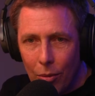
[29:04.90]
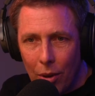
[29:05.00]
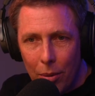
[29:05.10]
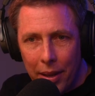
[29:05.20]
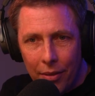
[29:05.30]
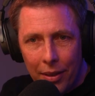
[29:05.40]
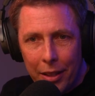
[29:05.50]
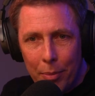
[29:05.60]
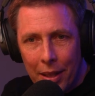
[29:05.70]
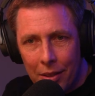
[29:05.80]
While we have a
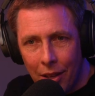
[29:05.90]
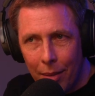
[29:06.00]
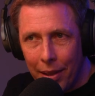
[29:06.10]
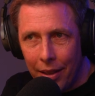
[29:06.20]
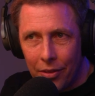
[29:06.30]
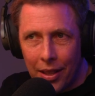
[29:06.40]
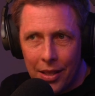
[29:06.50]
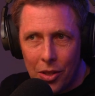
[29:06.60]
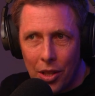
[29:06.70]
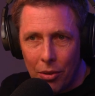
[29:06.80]
little bit of time left, can
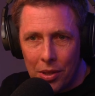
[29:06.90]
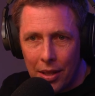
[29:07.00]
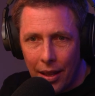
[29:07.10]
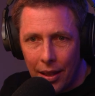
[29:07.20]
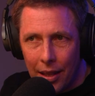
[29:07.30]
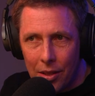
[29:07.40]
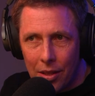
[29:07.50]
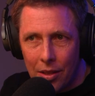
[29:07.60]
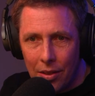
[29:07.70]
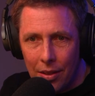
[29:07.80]
you show us the last
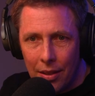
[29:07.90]
two?